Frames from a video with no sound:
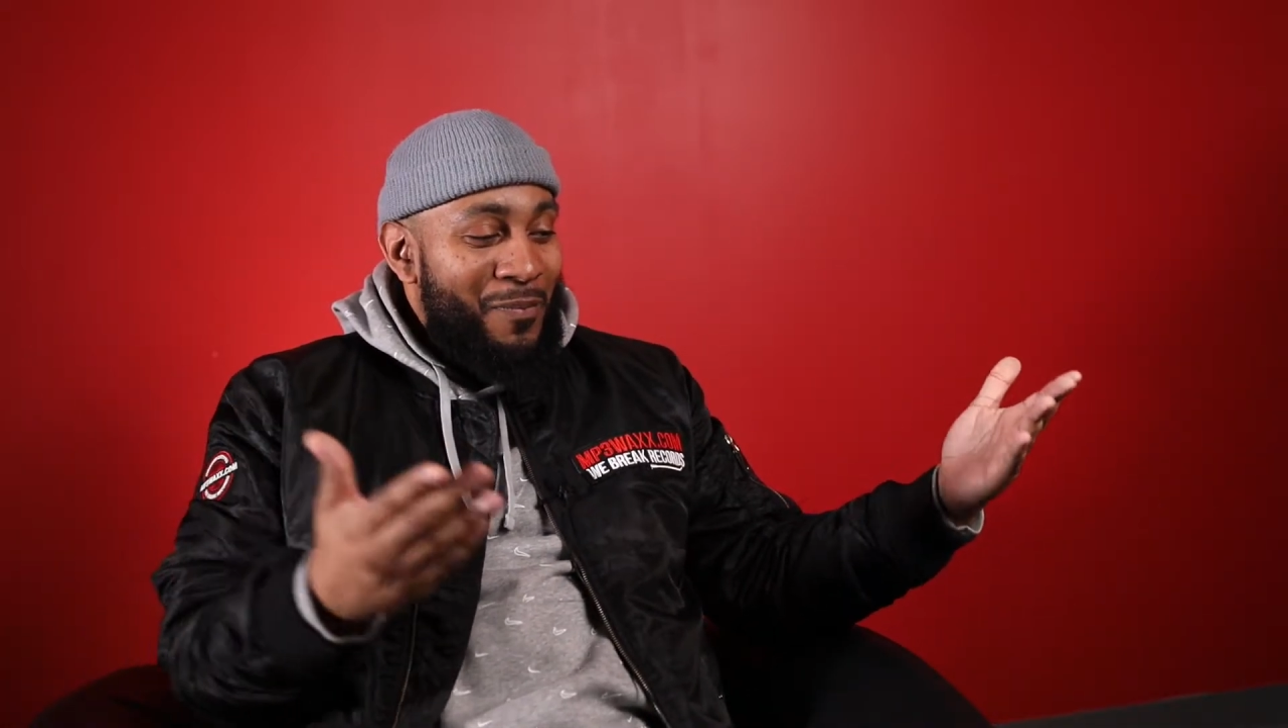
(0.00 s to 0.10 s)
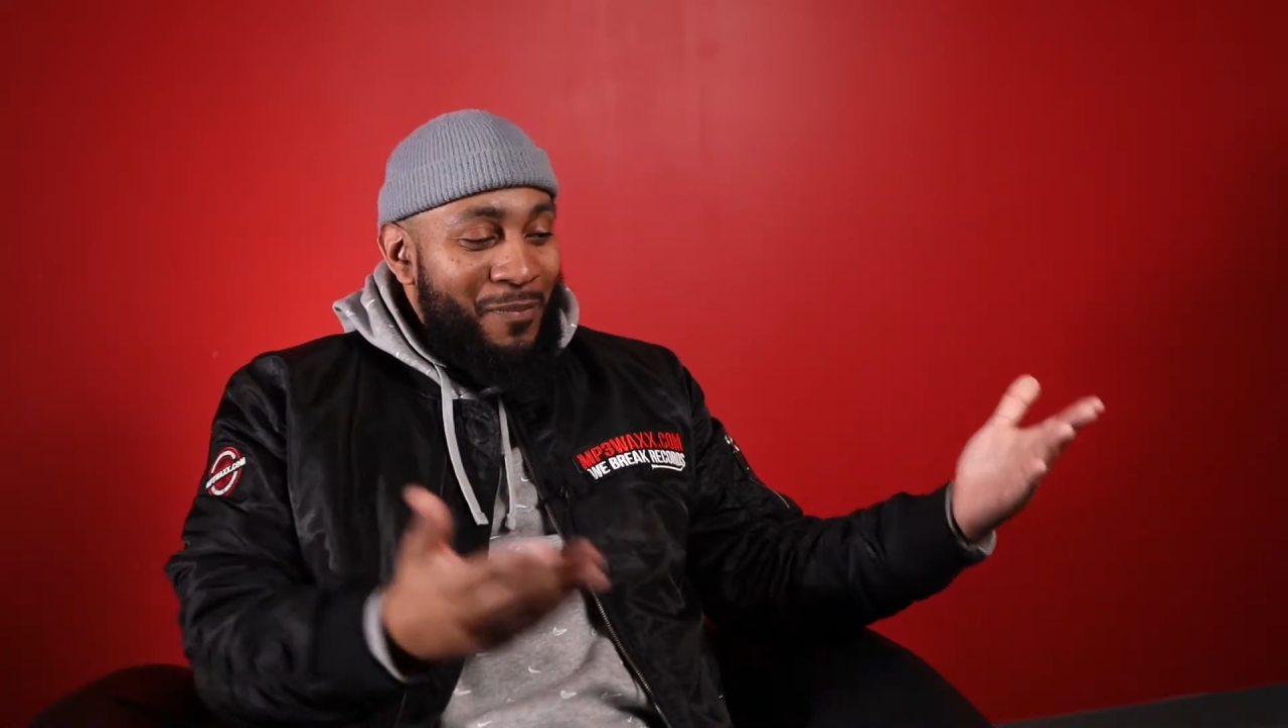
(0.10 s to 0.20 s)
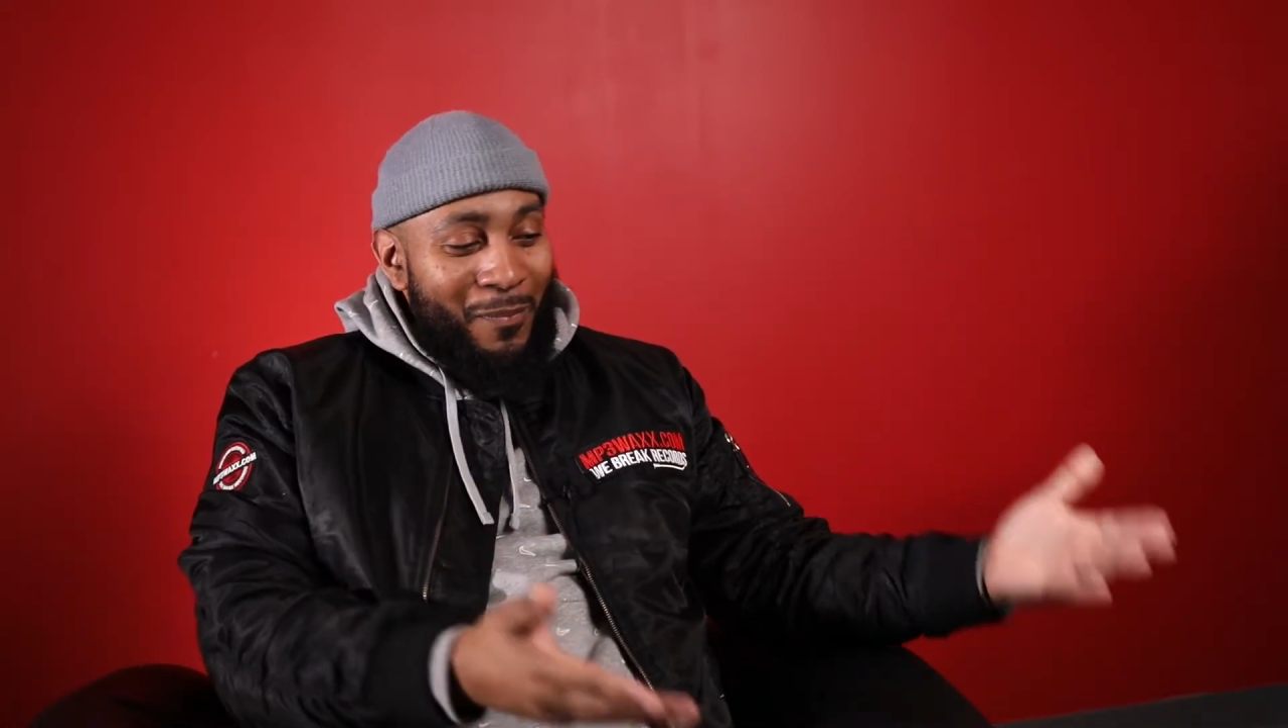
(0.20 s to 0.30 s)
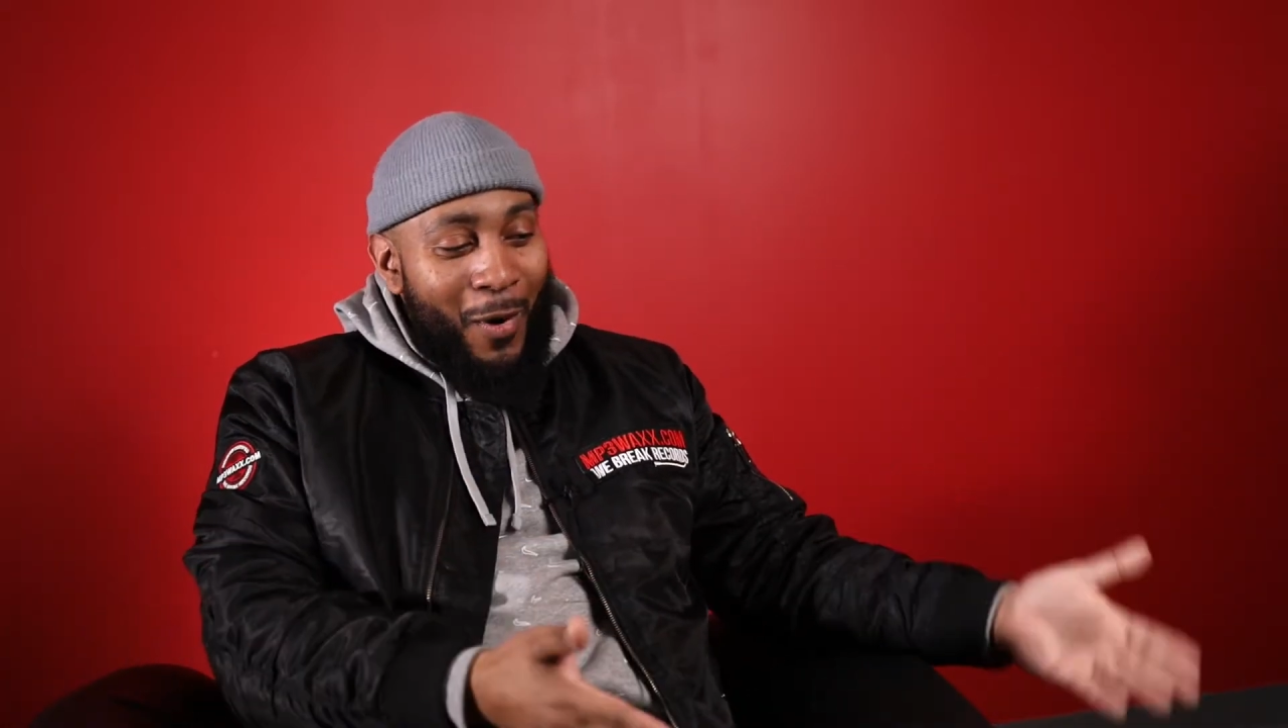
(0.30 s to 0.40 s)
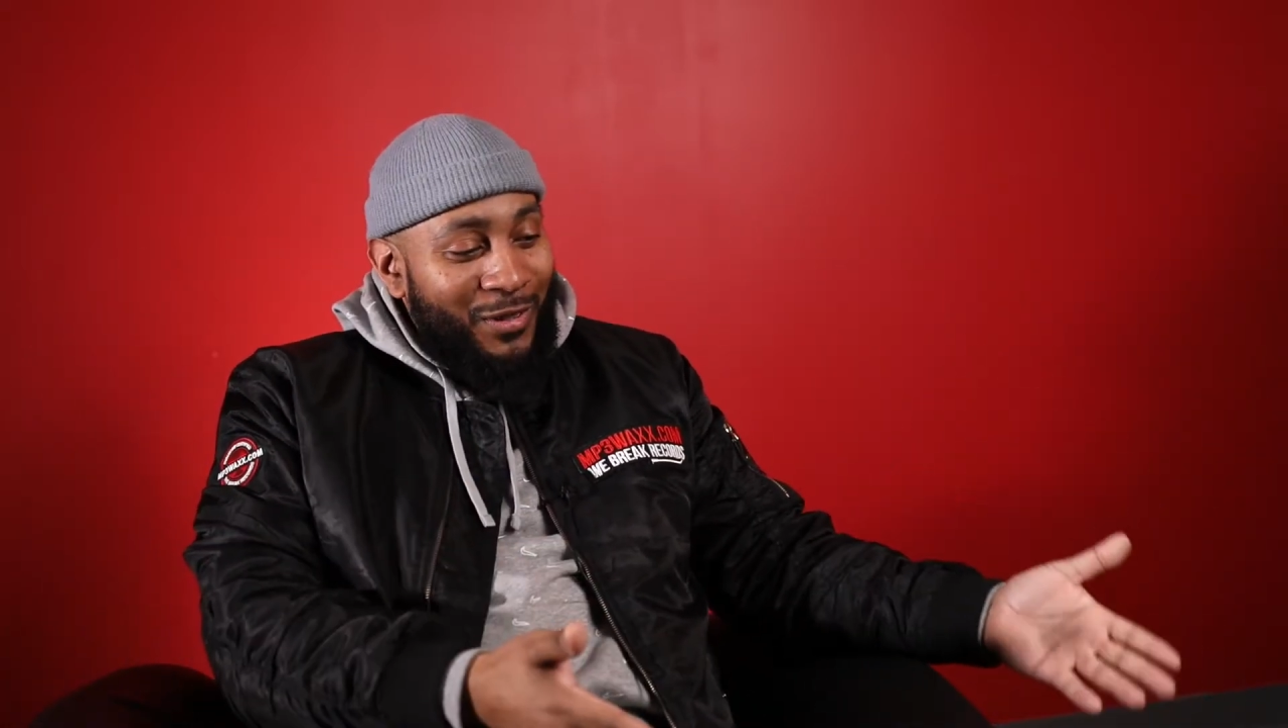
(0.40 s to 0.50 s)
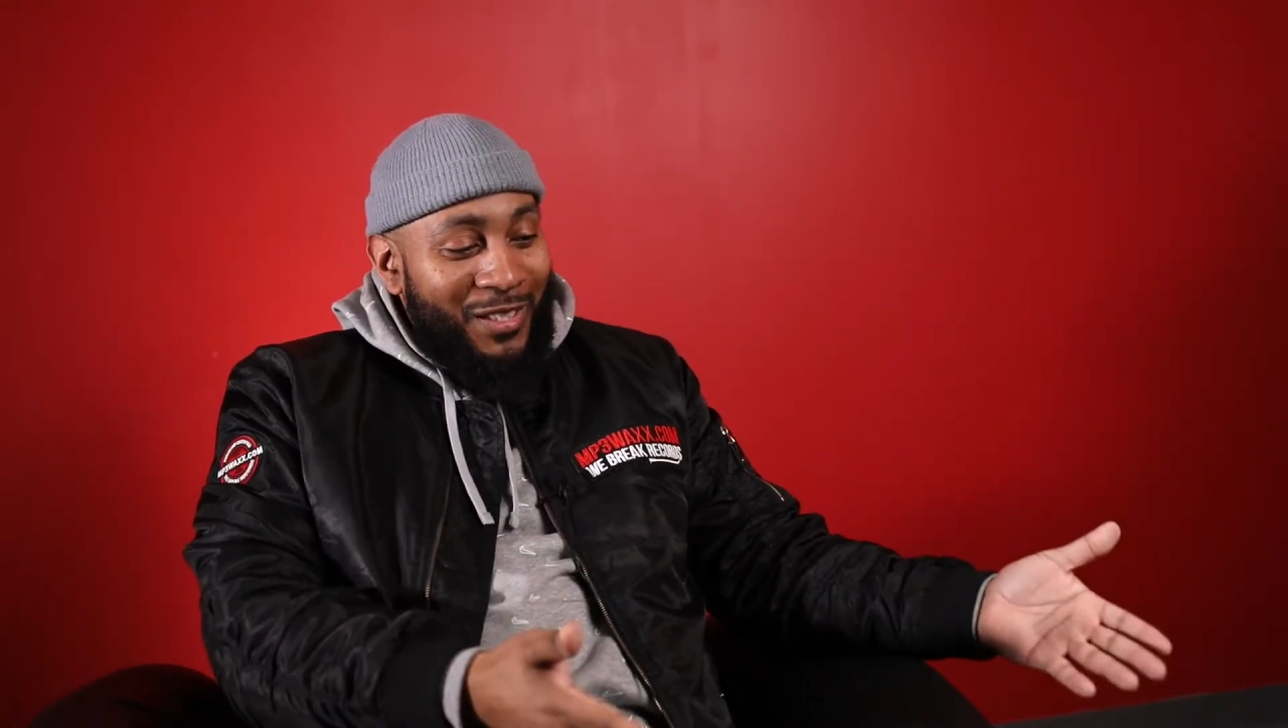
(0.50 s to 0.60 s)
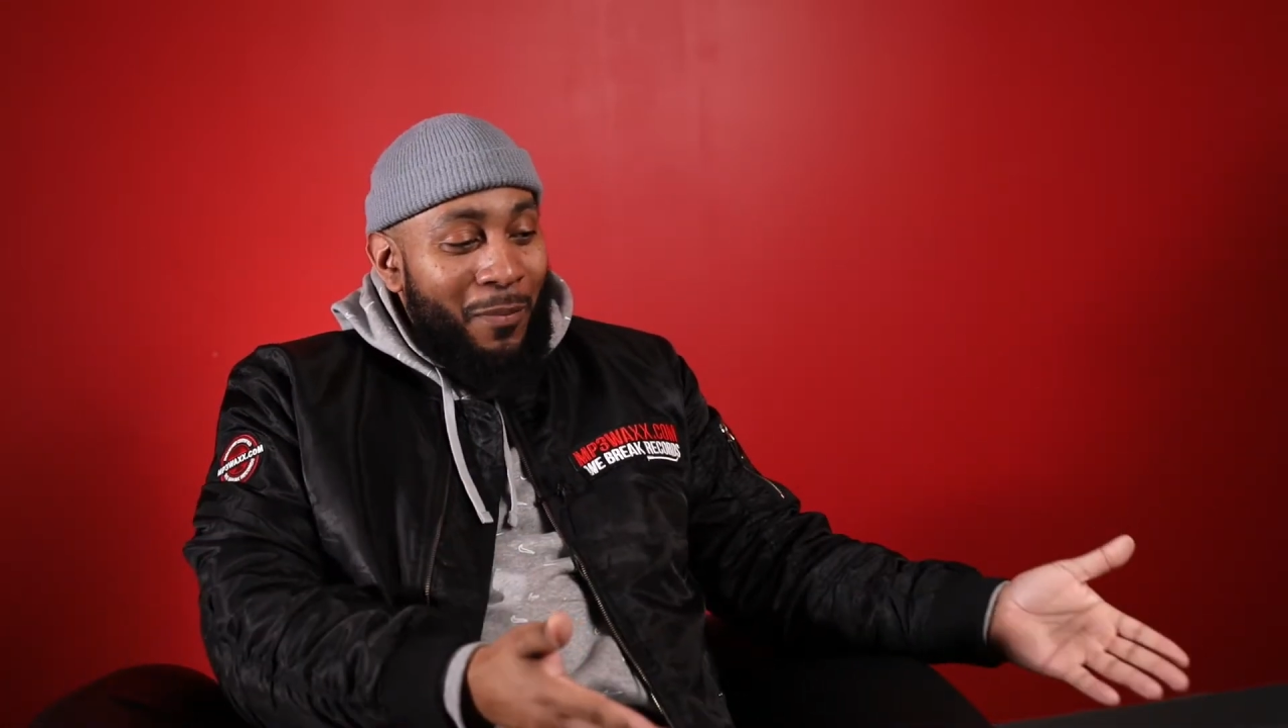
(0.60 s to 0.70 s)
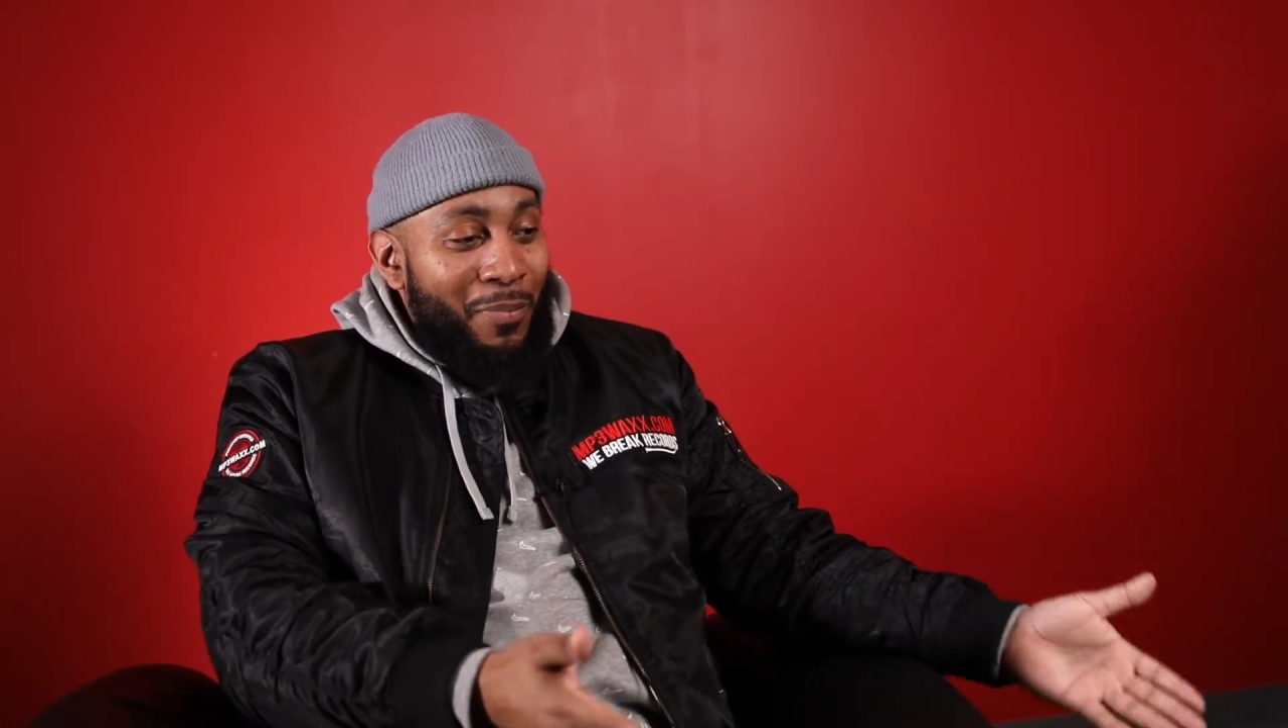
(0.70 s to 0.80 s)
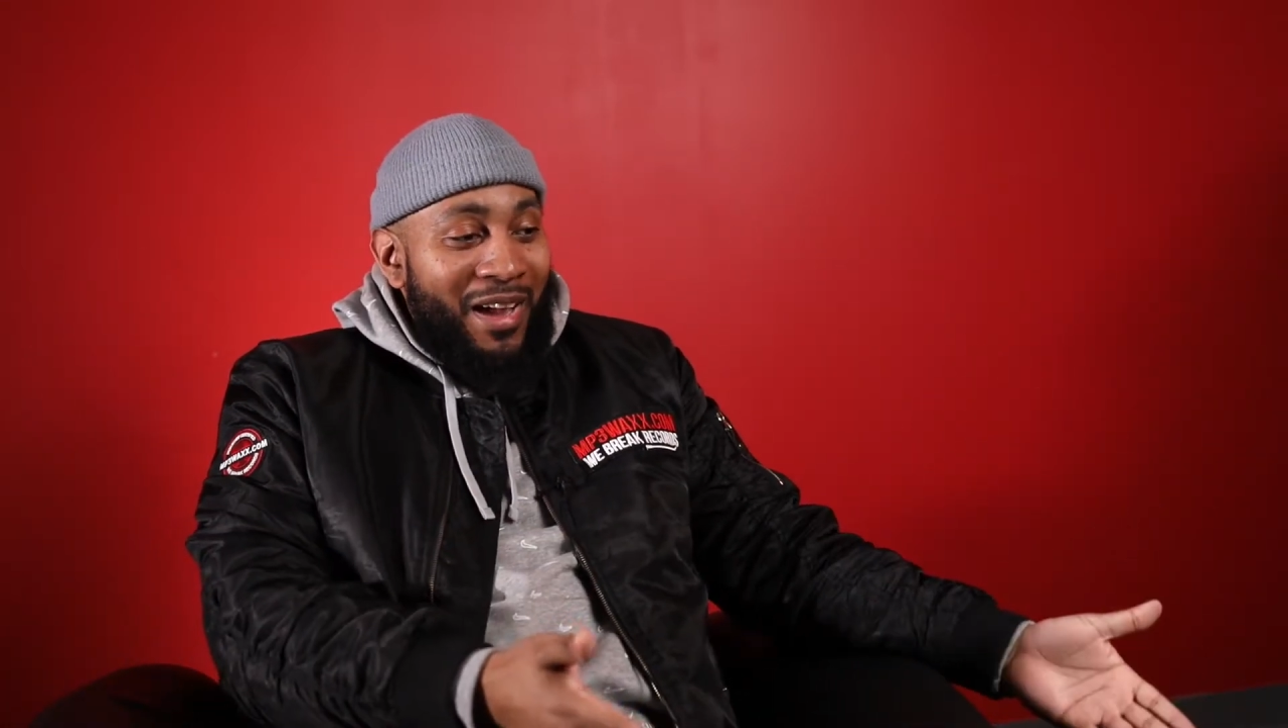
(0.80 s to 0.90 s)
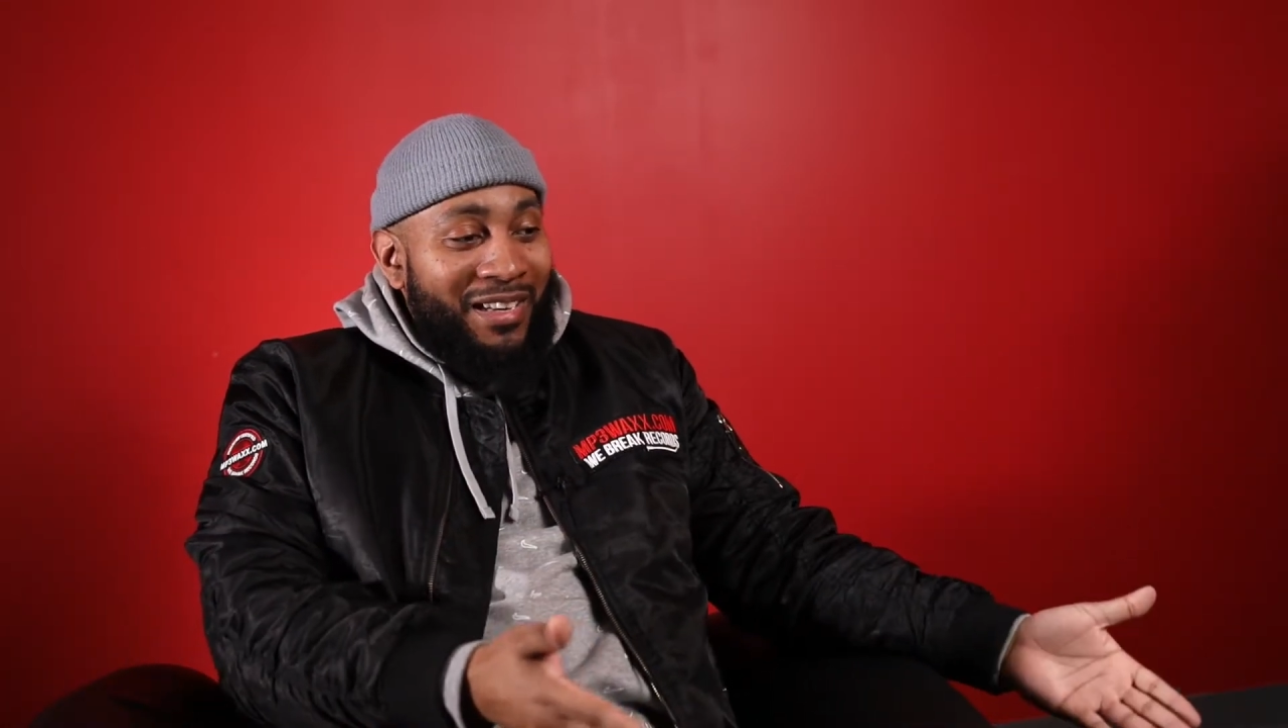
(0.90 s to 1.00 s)
most of the
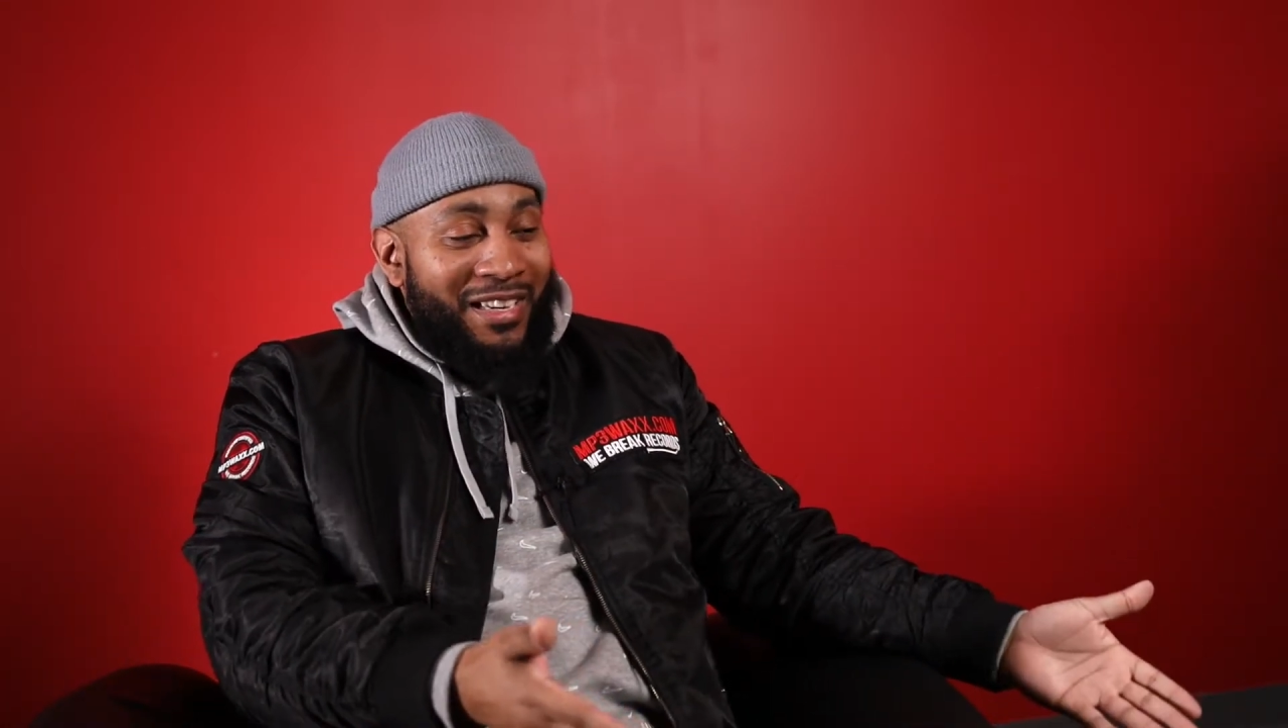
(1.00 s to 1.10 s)
big